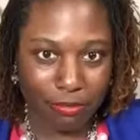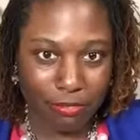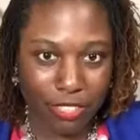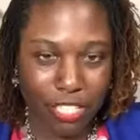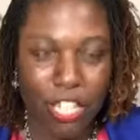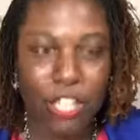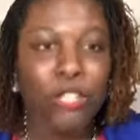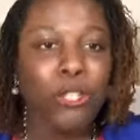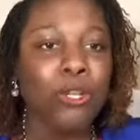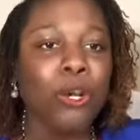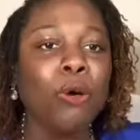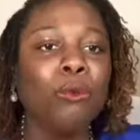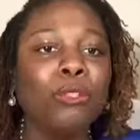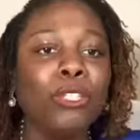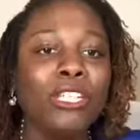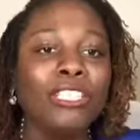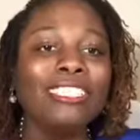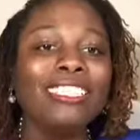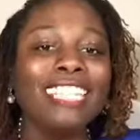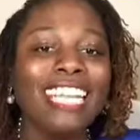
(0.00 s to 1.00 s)
And you don't look
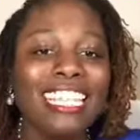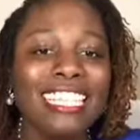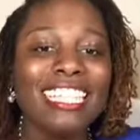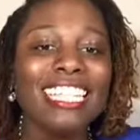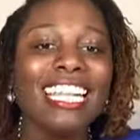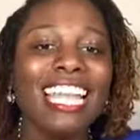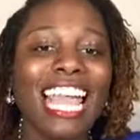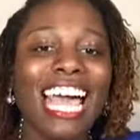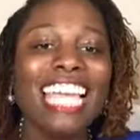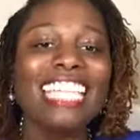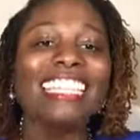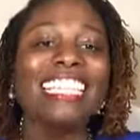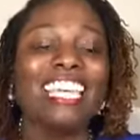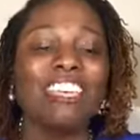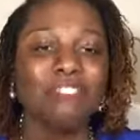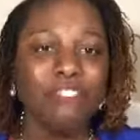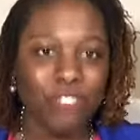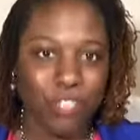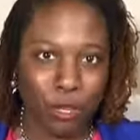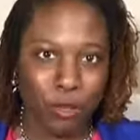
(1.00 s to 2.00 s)
nothing like
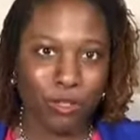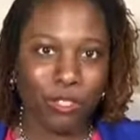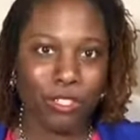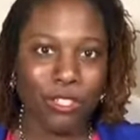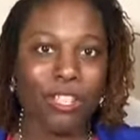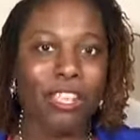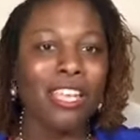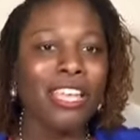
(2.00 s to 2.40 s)
that filter.